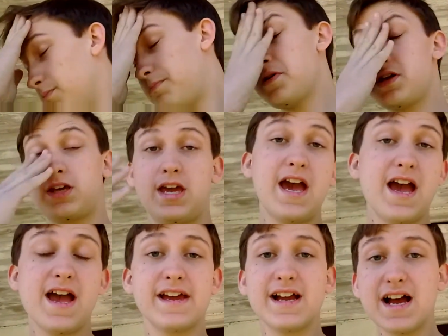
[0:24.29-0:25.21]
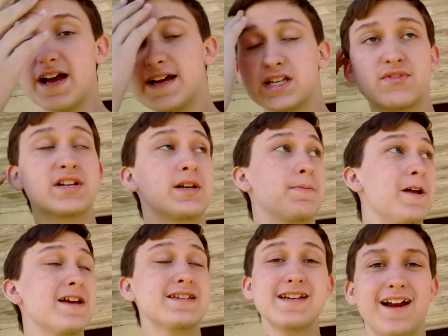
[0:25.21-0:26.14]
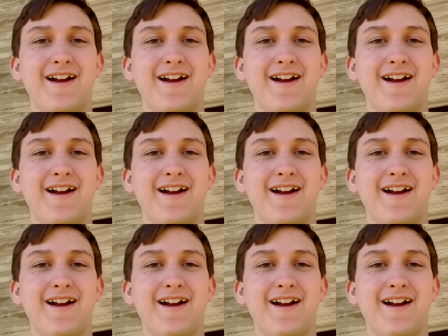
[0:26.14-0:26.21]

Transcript: but yeah, hey guys, Victor Place here,